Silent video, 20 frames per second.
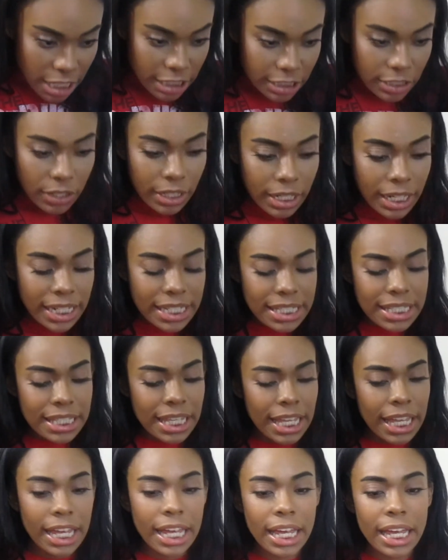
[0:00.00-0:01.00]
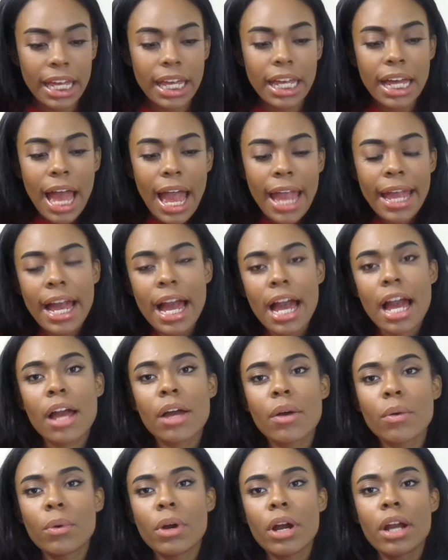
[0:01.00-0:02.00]
So the next thing I
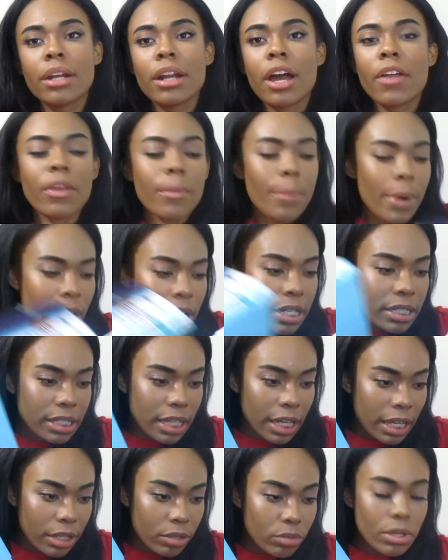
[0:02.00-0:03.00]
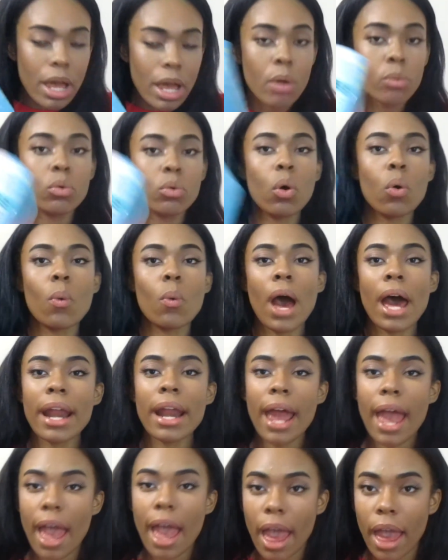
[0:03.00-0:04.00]
got was another pair of sandals. I don't know why
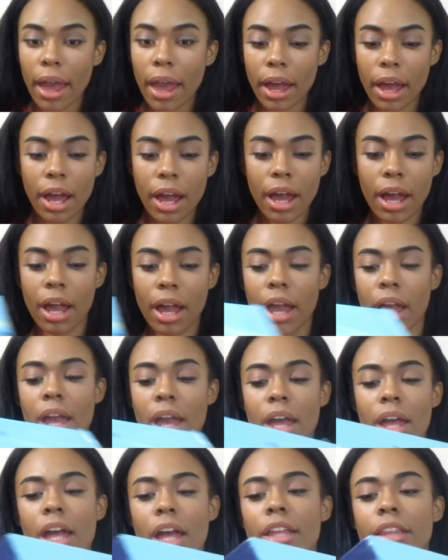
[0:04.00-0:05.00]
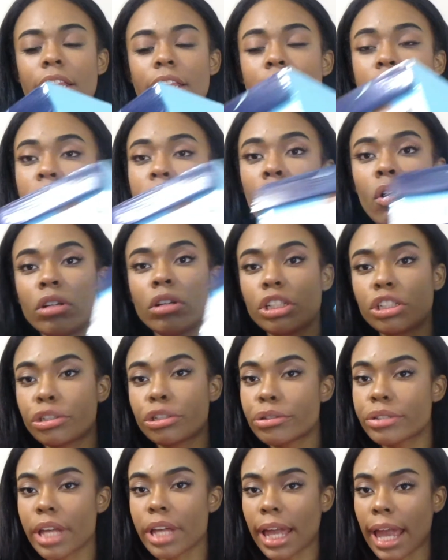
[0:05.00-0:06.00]
the heck. These are the only
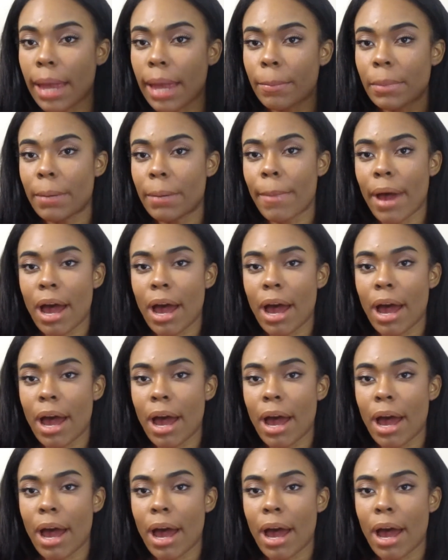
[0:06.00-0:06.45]
shoes that came in the